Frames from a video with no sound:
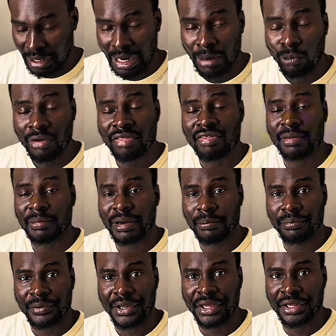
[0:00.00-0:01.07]
And once it's
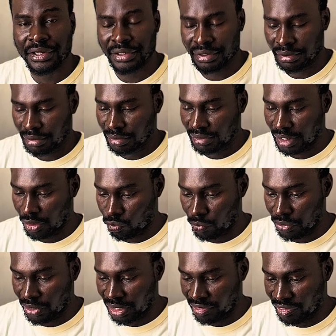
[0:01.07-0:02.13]
about breaking, that's
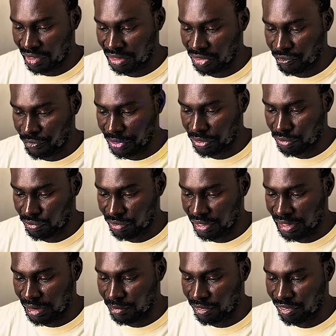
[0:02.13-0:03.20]
when you can take the trades to the
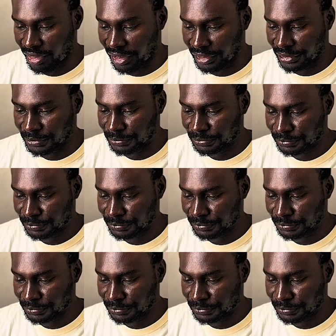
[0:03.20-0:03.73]
downside.